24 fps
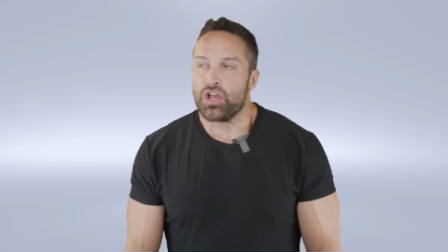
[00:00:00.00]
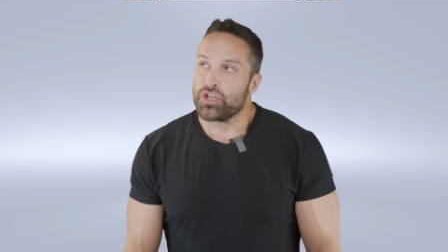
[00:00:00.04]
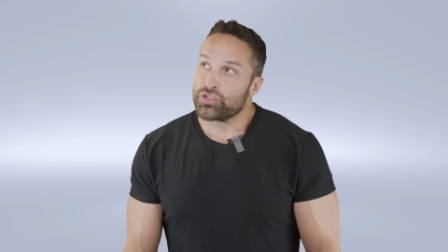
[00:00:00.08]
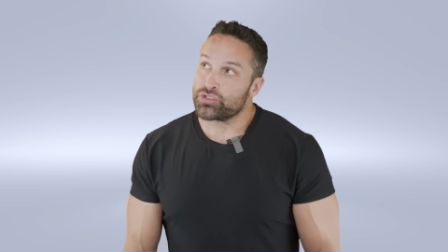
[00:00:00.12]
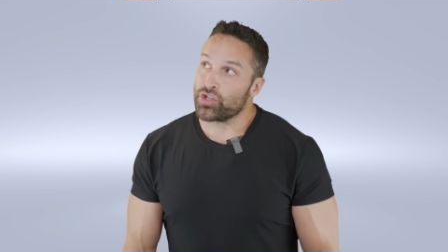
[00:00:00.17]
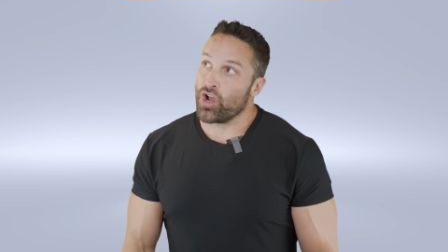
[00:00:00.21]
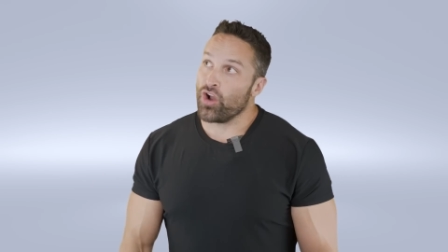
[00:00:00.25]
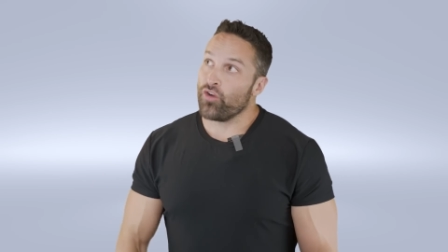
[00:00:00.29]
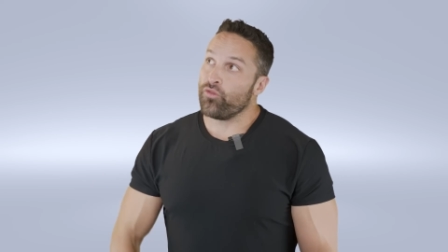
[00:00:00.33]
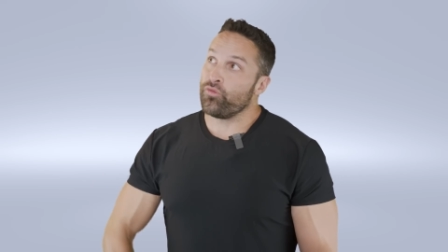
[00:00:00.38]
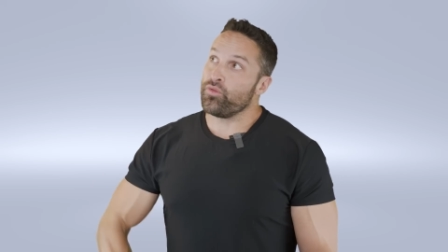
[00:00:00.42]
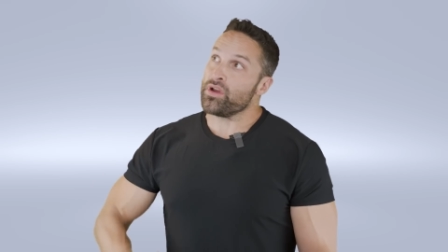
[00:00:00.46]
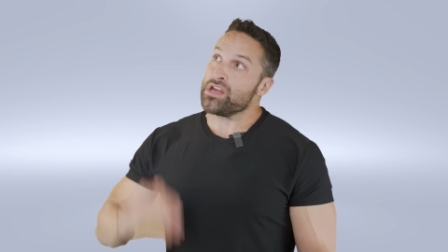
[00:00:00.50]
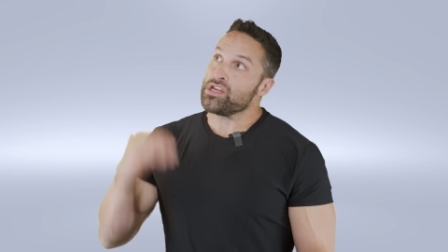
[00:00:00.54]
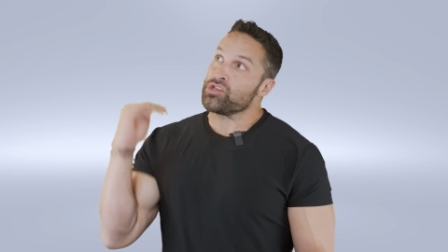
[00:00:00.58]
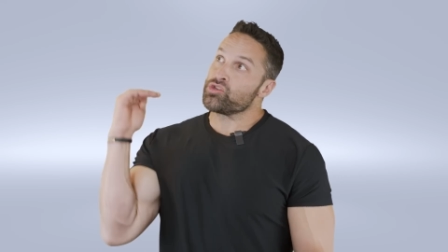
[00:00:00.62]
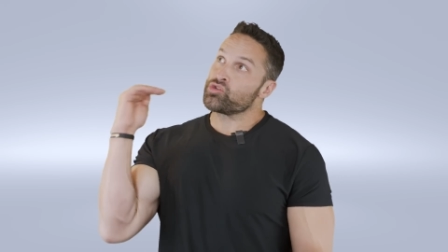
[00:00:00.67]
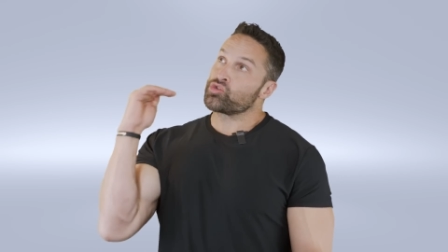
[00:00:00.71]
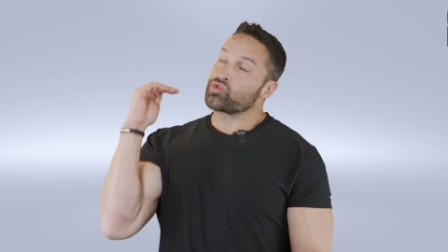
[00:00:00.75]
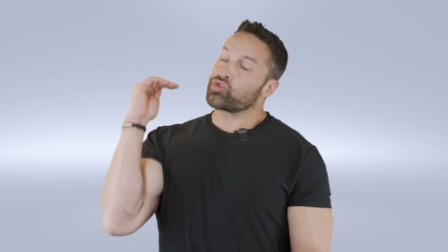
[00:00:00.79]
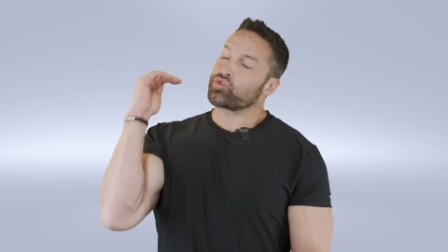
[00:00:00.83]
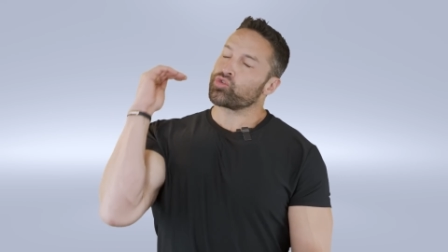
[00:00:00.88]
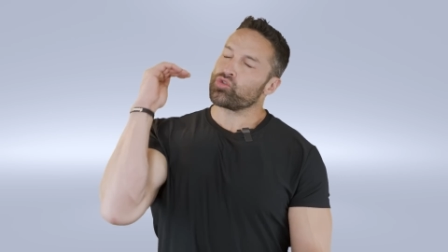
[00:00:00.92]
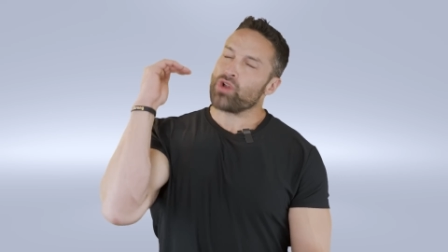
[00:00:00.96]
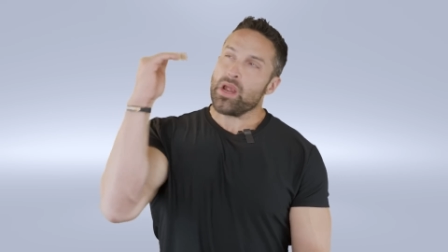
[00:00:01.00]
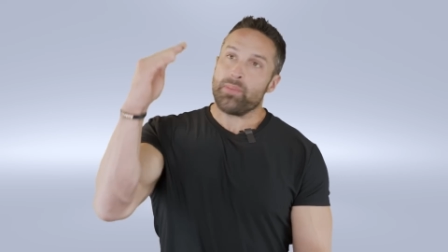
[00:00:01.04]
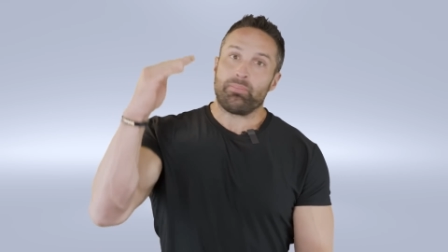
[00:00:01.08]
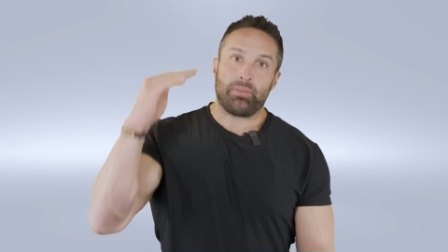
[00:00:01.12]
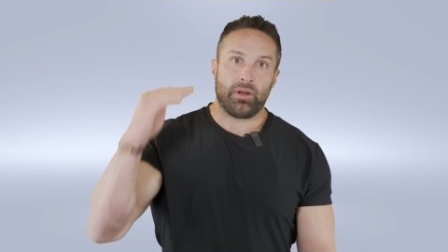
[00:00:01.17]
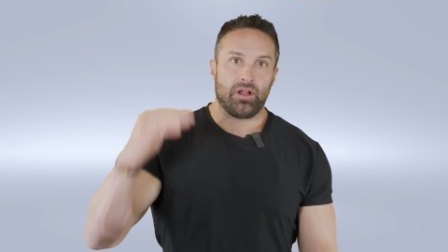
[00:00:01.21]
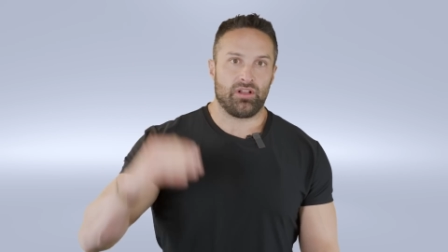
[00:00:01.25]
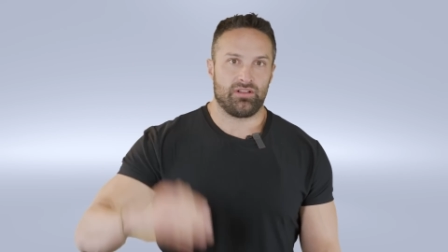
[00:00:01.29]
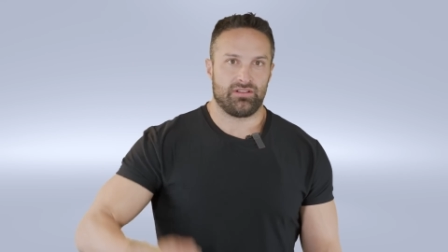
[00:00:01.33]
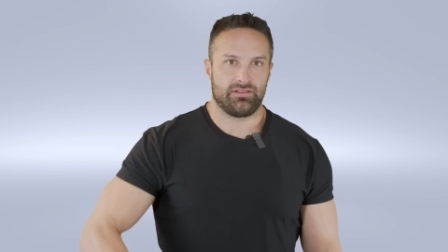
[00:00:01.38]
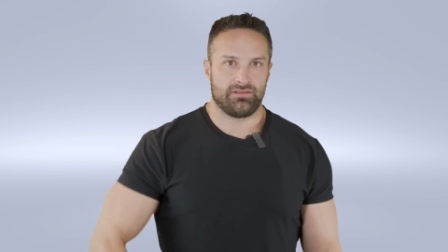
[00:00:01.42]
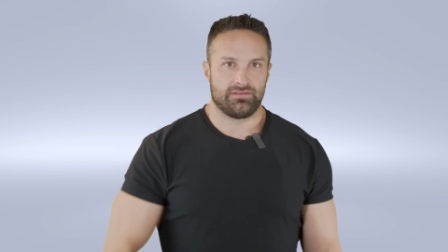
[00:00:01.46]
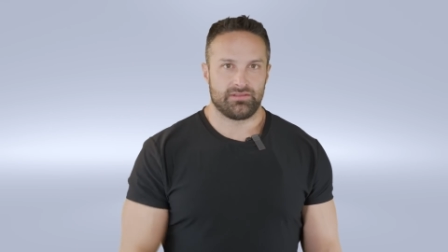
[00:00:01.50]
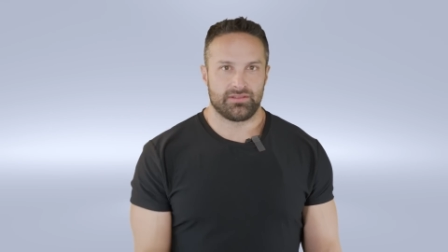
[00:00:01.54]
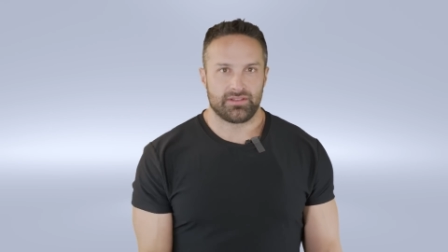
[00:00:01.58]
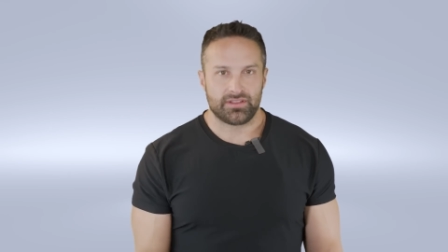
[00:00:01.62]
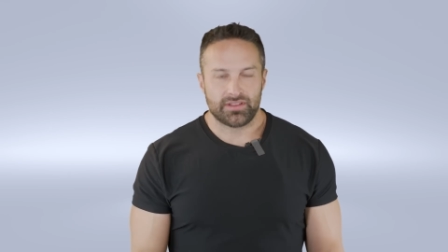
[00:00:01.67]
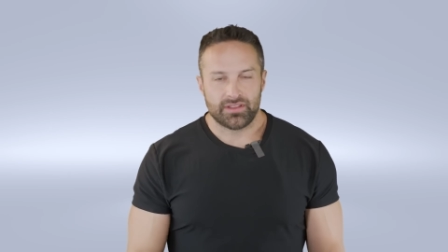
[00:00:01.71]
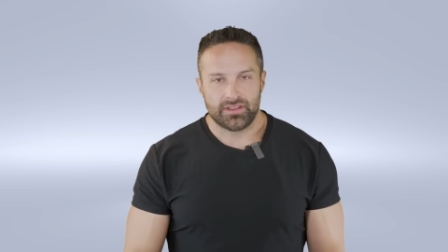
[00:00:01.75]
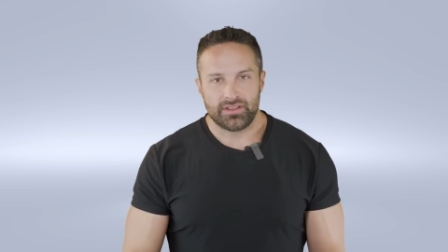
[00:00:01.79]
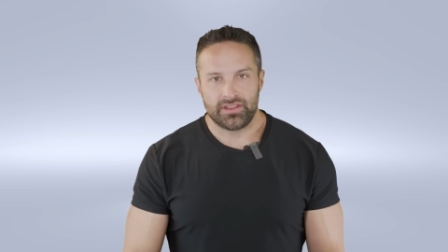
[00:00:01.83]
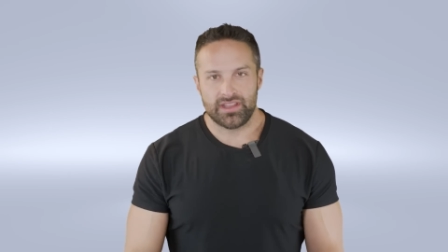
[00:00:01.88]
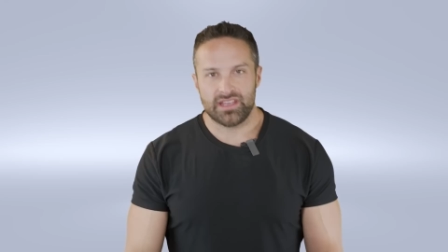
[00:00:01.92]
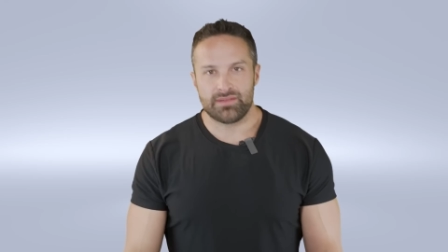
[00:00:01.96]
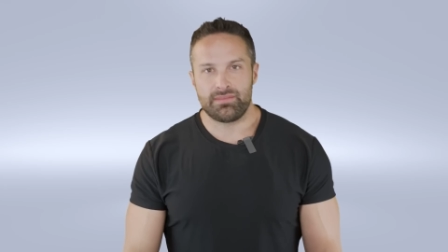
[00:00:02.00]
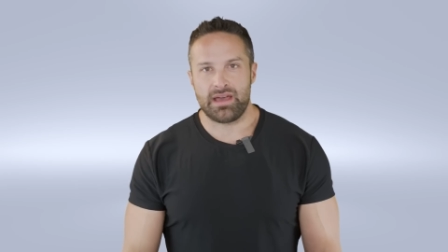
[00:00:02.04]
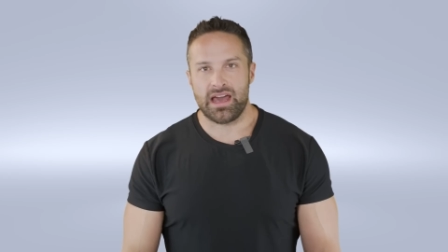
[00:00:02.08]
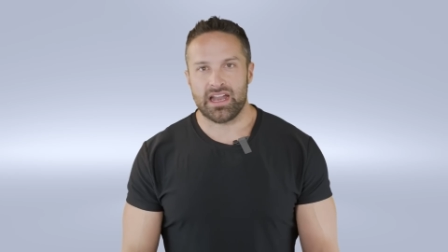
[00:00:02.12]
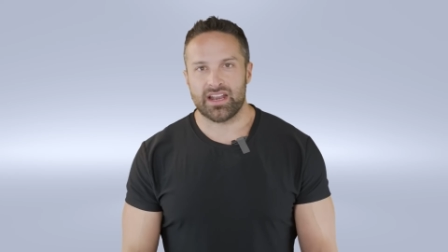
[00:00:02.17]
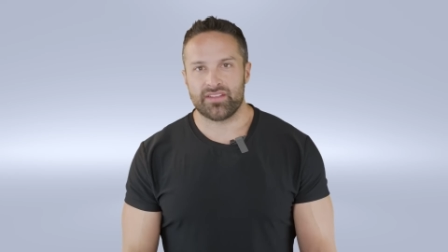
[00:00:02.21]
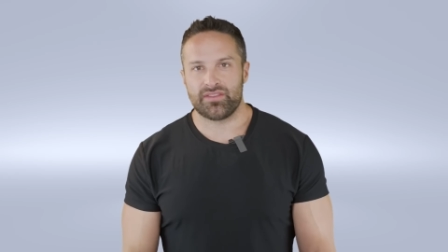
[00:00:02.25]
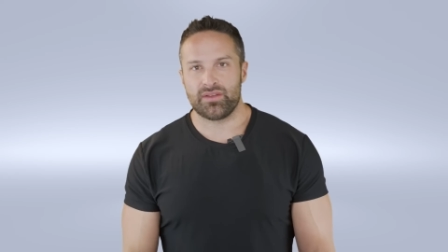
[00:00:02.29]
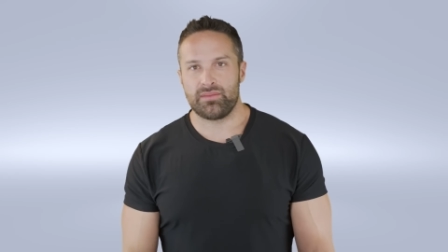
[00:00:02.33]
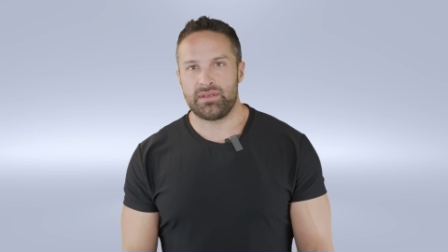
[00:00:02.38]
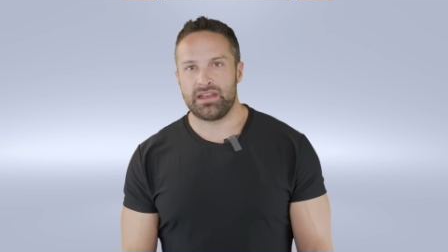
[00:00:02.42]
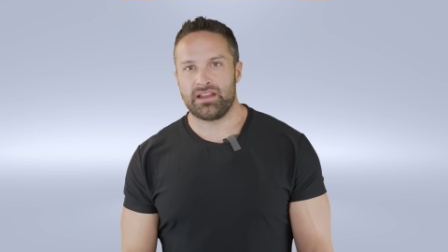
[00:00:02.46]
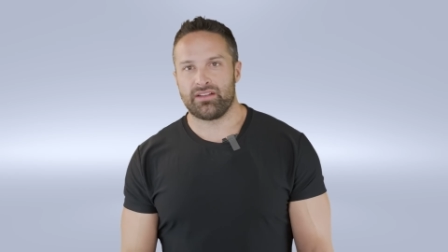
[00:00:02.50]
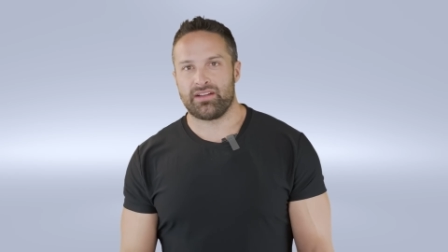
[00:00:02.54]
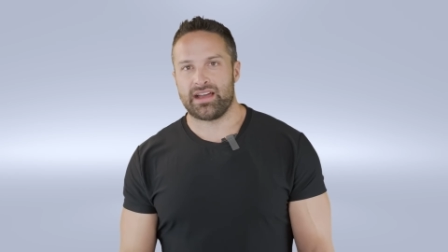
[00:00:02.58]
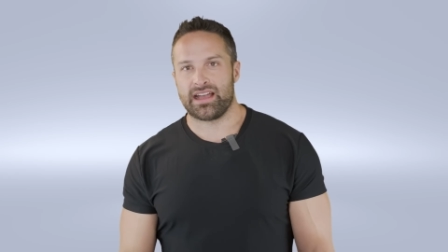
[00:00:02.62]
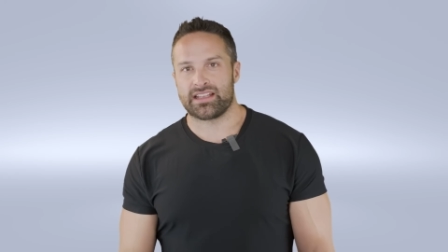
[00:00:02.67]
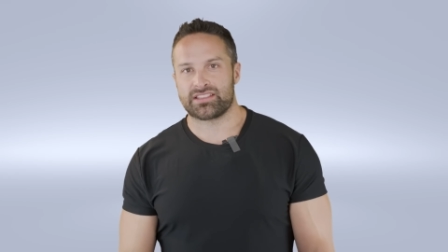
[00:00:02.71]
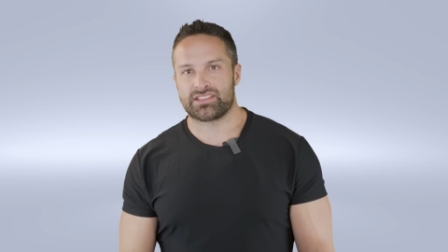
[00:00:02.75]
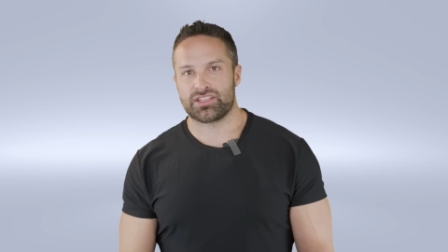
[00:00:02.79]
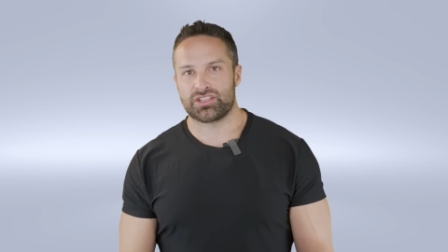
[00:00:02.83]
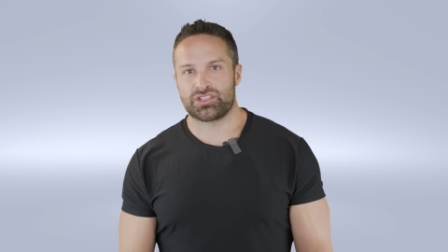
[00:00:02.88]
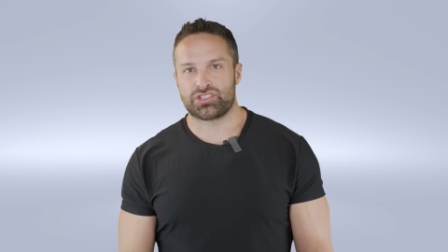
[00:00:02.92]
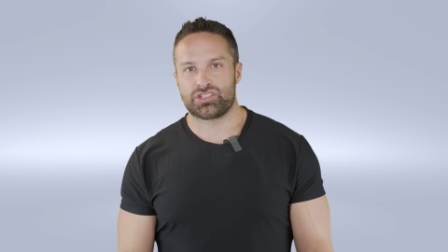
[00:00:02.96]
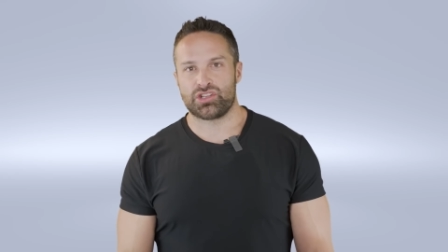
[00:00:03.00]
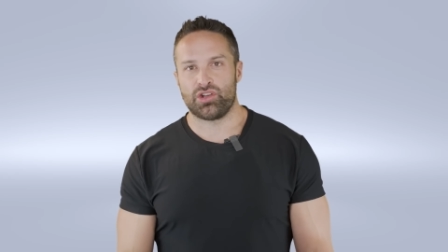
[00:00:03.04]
So if we triple the amount of amino acids